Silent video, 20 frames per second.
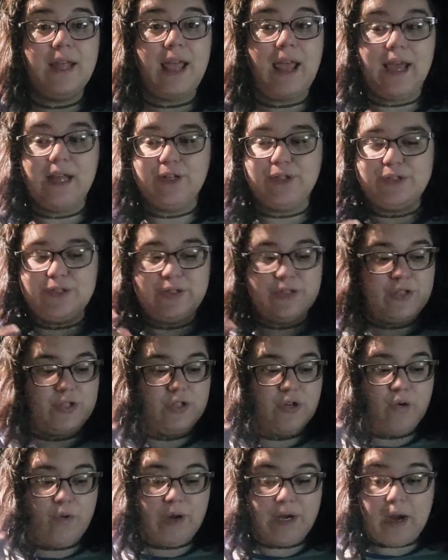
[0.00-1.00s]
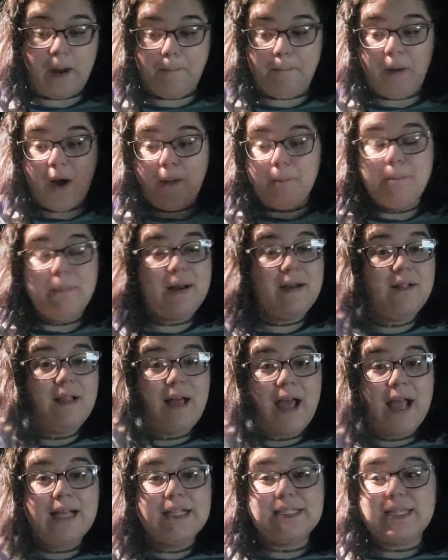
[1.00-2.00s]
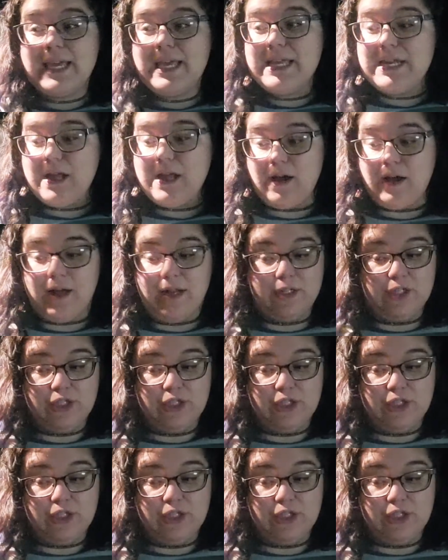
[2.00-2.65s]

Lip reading: And you know what? Compartmentalize it,